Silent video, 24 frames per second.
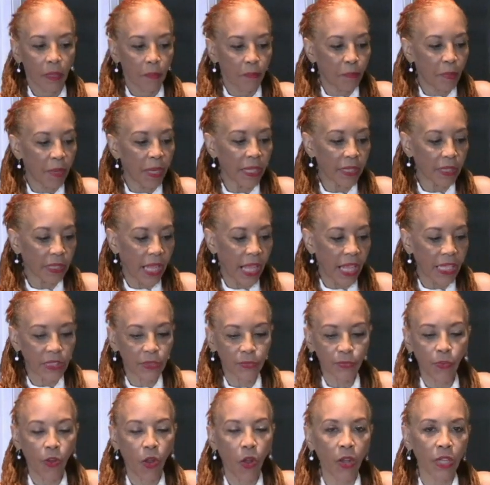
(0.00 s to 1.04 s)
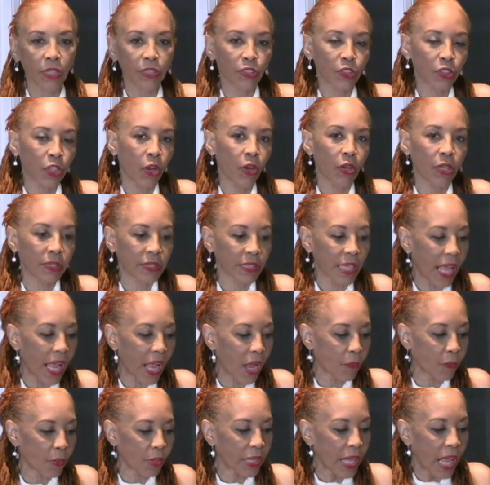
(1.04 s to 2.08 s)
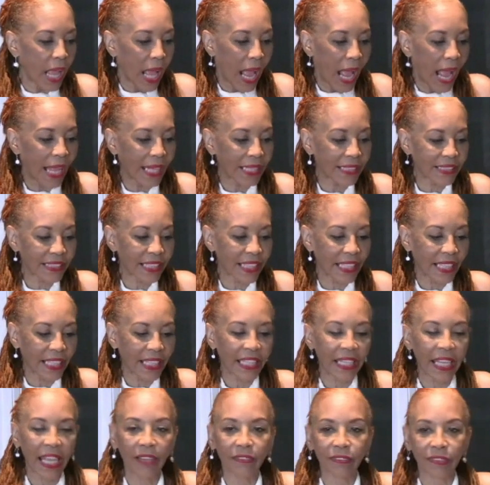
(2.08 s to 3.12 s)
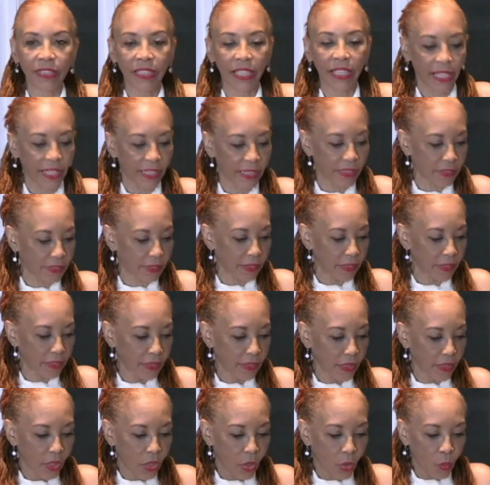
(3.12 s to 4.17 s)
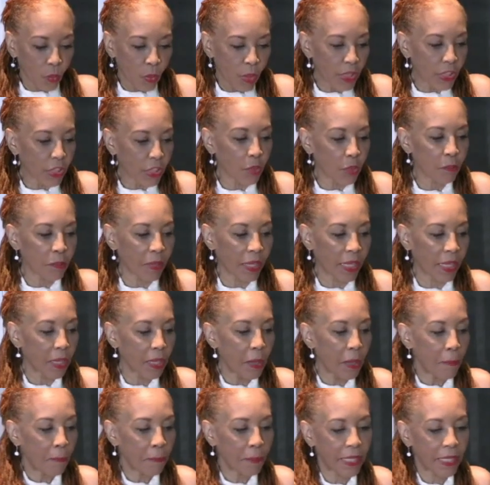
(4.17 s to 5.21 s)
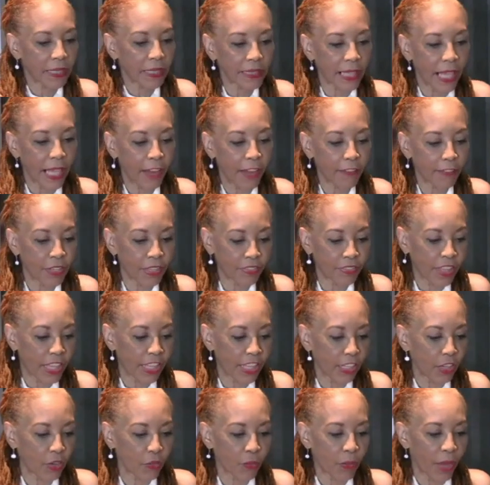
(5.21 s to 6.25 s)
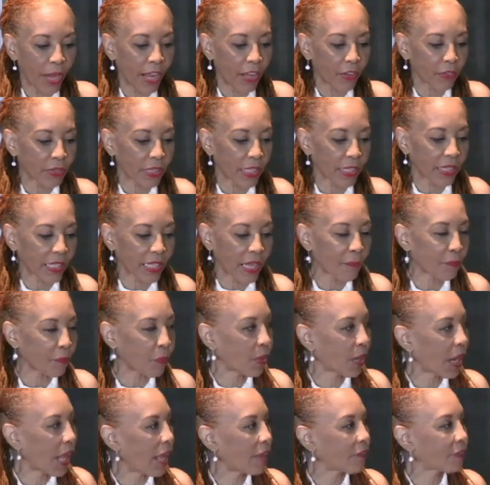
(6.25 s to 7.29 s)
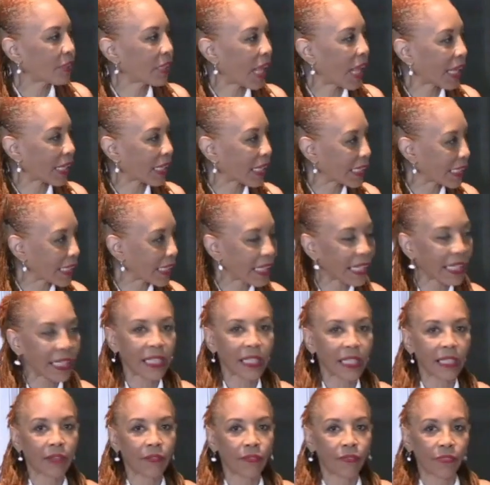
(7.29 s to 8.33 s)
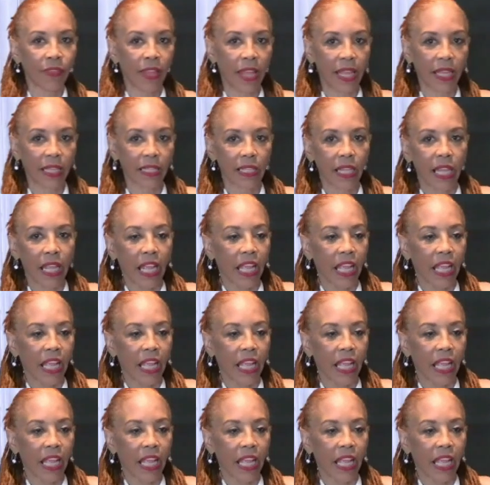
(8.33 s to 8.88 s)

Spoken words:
But as far as Terrence Howard, I see he had tics. What do you mean? Because everything around it kept on having like a kid effect.